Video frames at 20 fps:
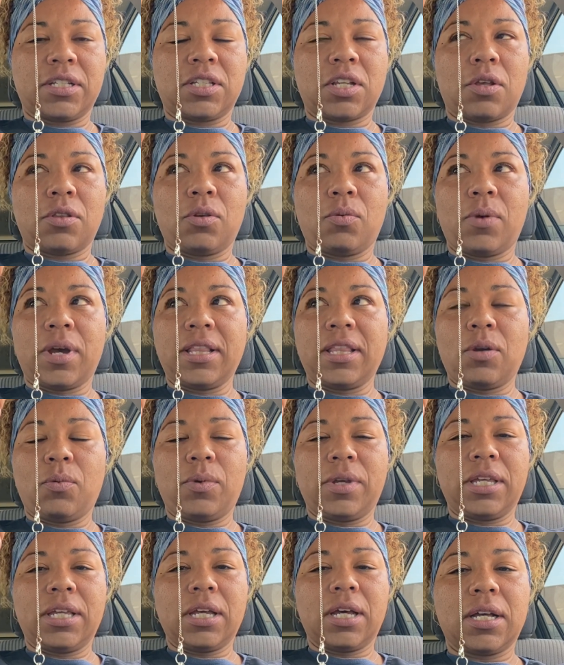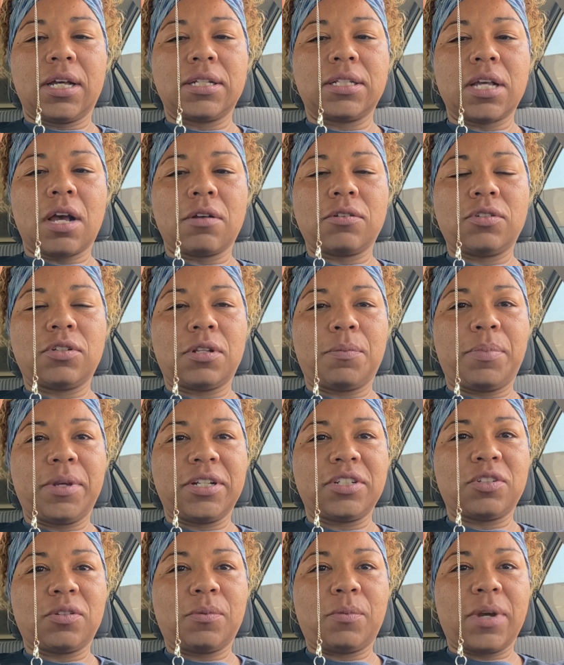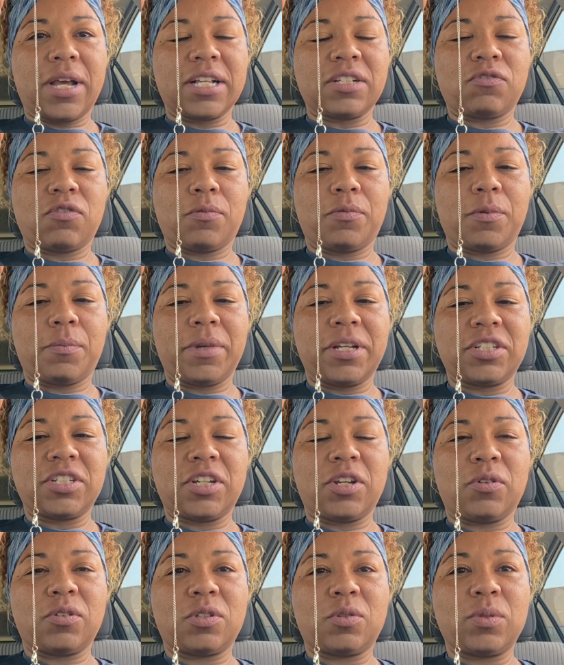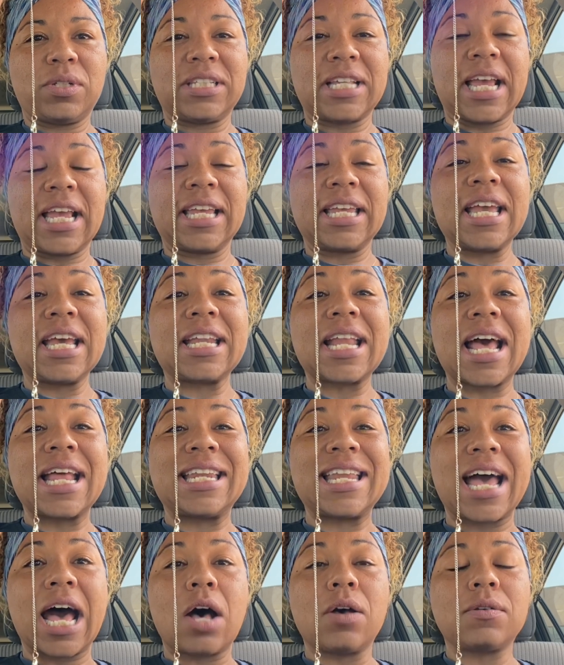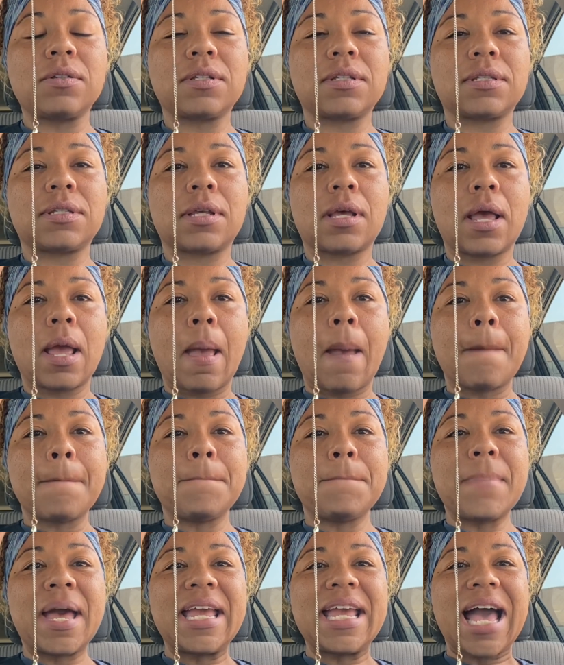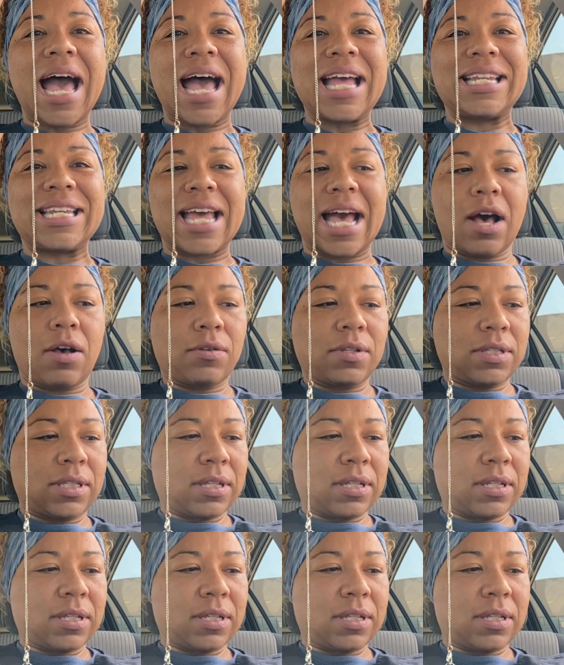So the way that we talk to the pendulum, we ask for permission, is we say, can I douse? May I douse?